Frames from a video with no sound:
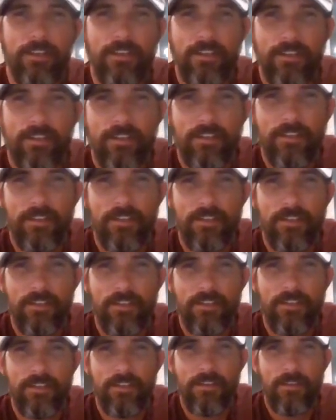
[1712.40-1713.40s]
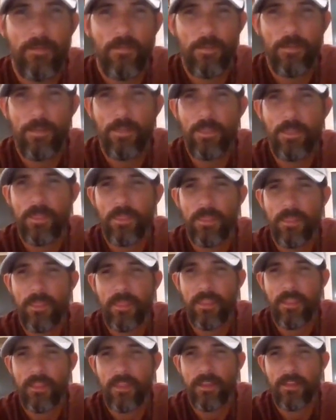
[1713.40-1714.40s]
to you later. All right, no
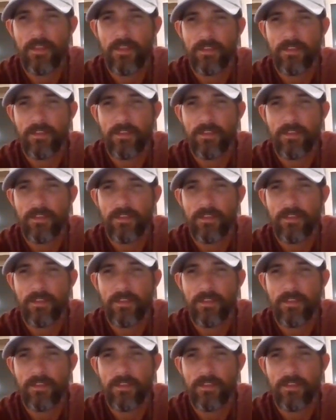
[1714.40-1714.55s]
doubt.